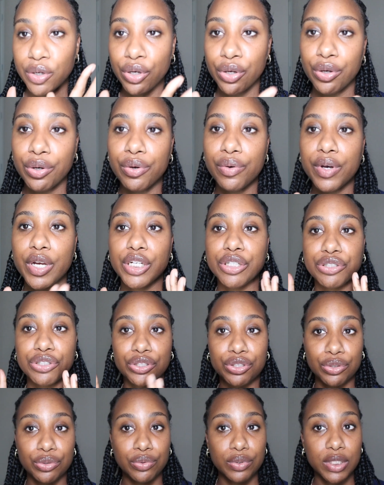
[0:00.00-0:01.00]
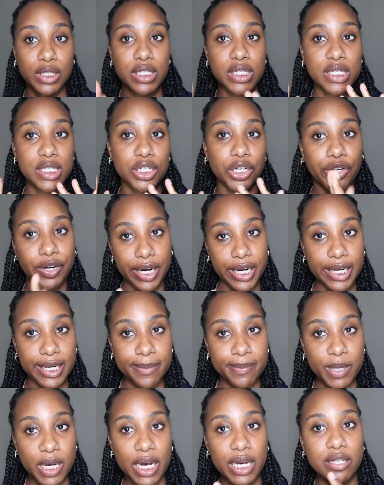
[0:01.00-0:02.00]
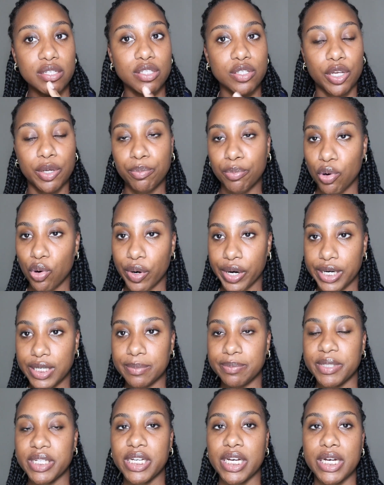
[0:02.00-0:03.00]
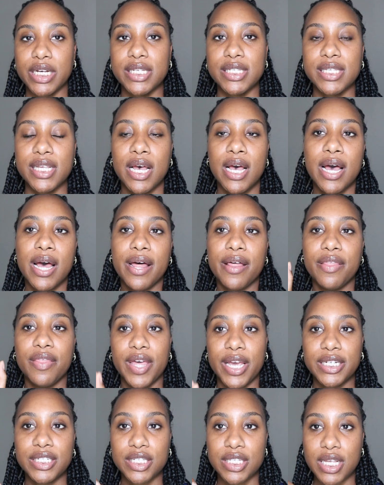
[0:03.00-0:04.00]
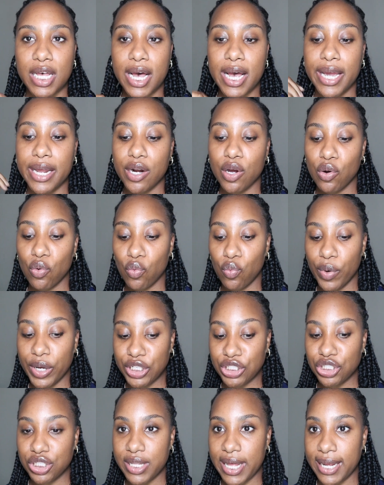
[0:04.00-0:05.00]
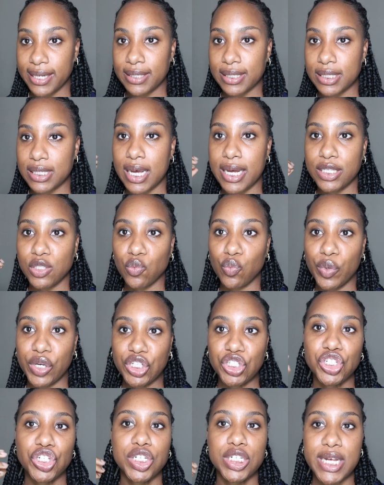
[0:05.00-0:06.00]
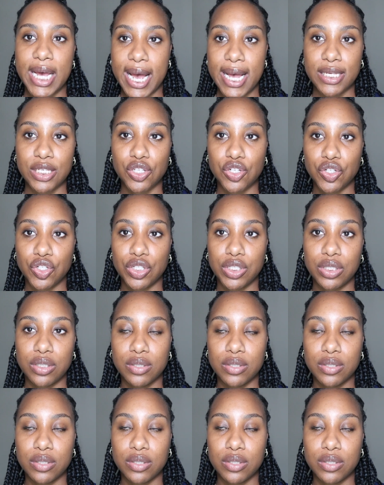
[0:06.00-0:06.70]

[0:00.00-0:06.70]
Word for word: who your school is accredited by is important because they decide which, that decides which test